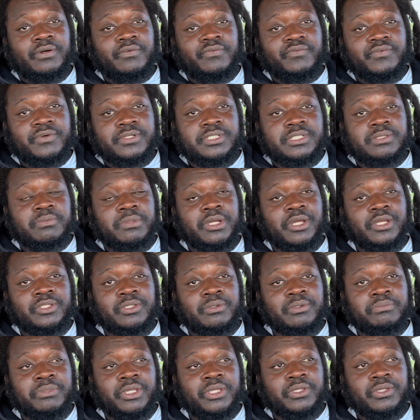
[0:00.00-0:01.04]
for somebody
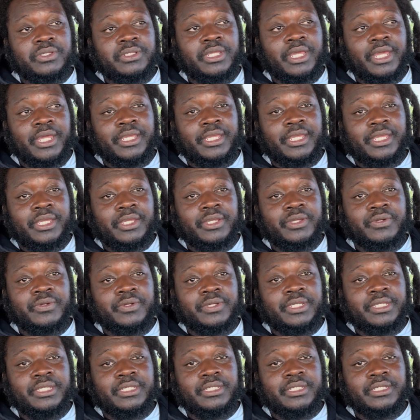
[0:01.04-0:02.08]
to make you that
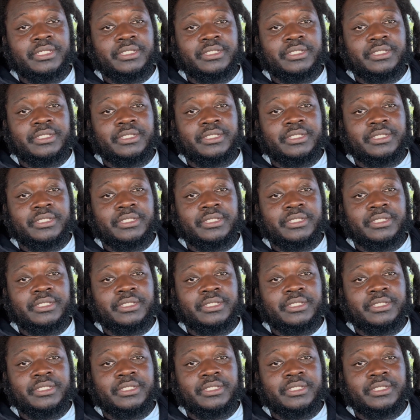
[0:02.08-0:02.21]
angry.